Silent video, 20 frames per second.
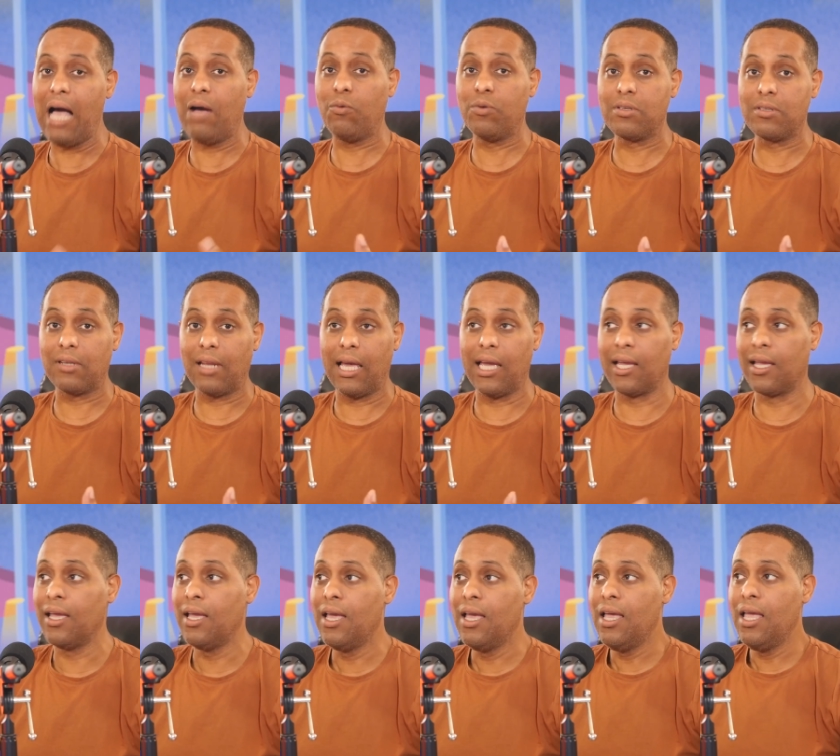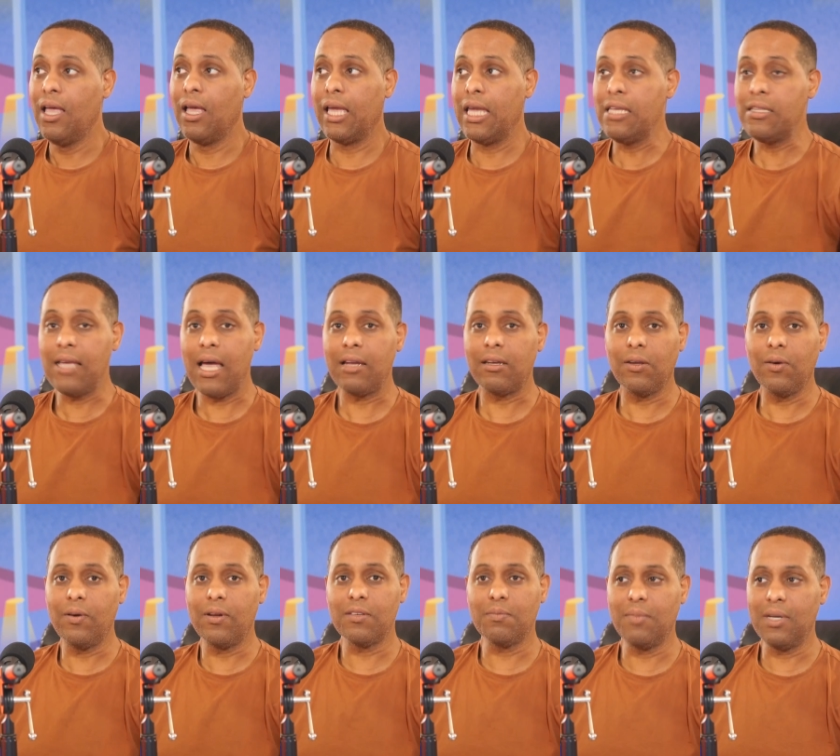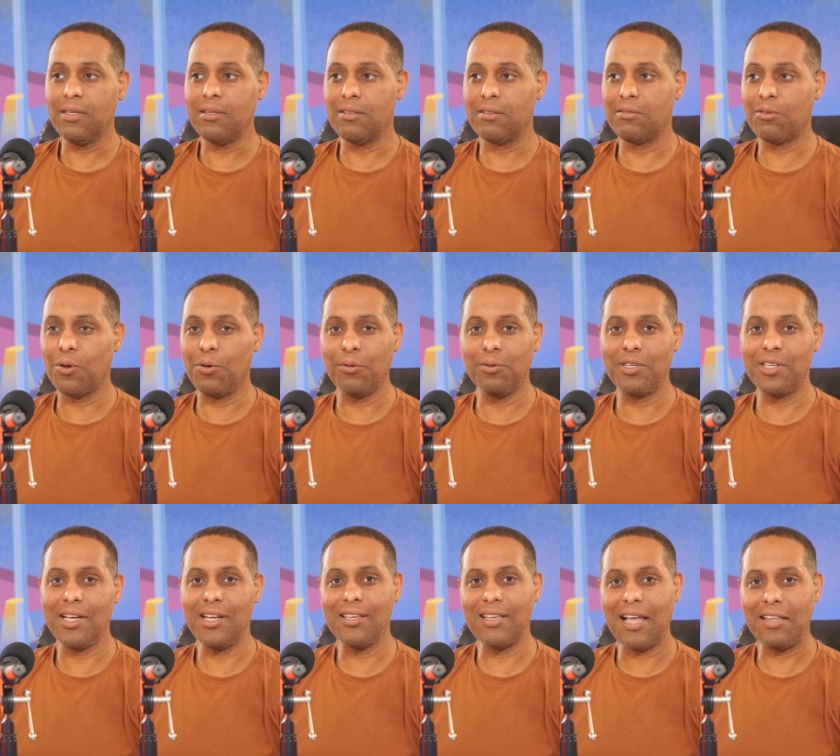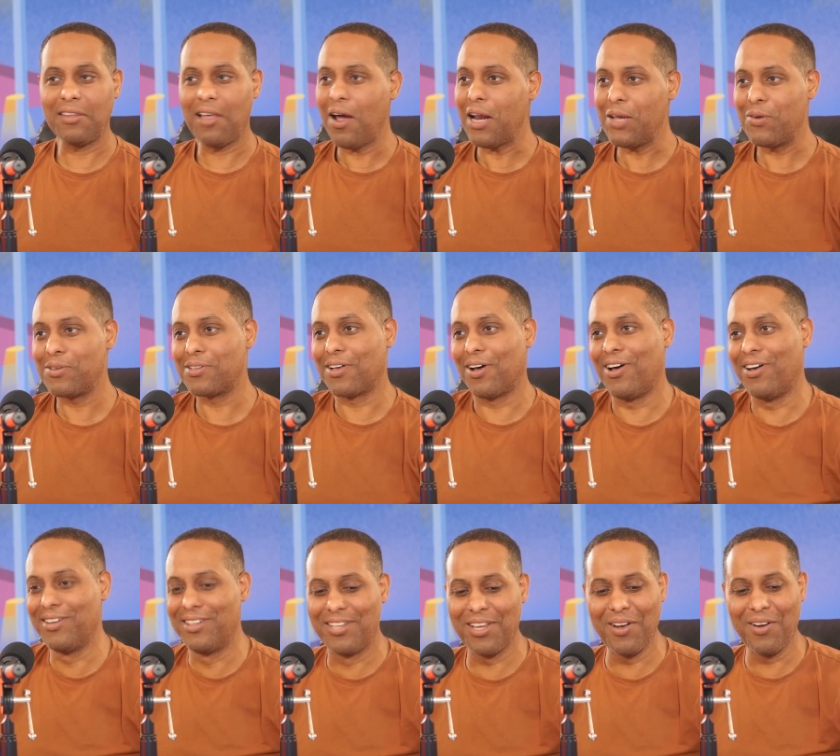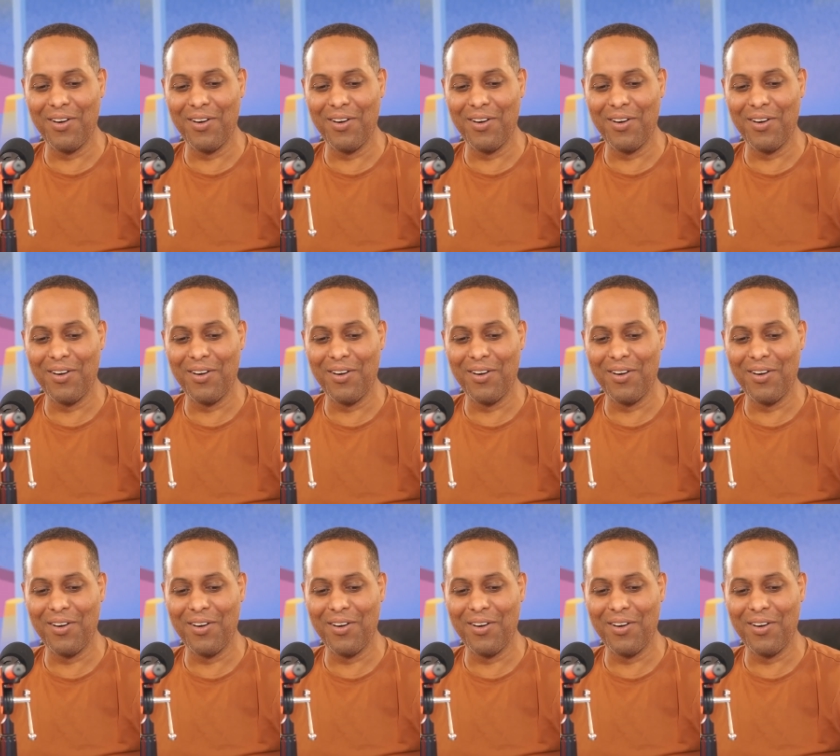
I was like he's not doing as much cool shit as I thought he was going